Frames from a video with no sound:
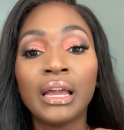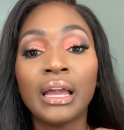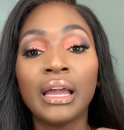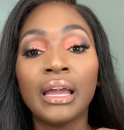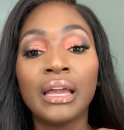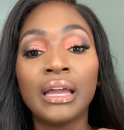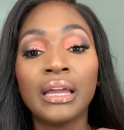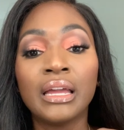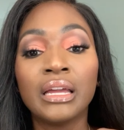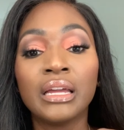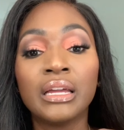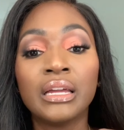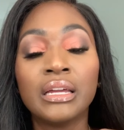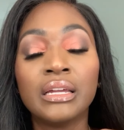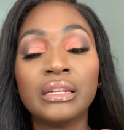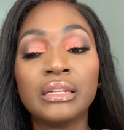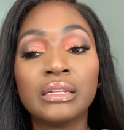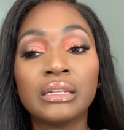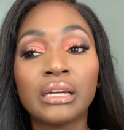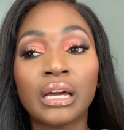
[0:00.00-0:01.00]

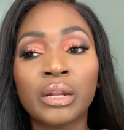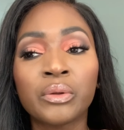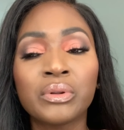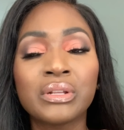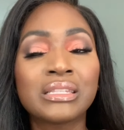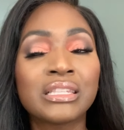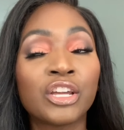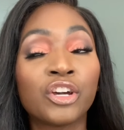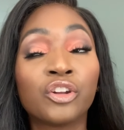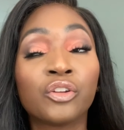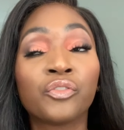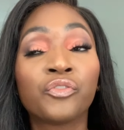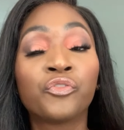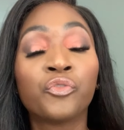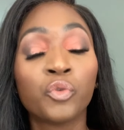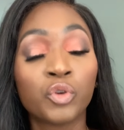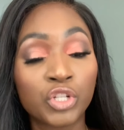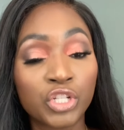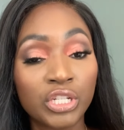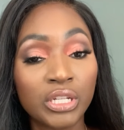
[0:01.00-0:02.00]
and I don't want to say
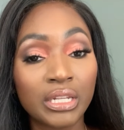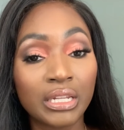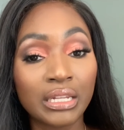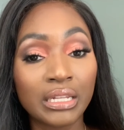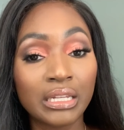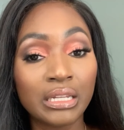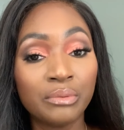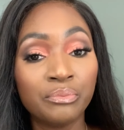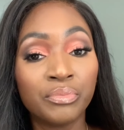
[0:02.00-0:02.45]
unfortunately,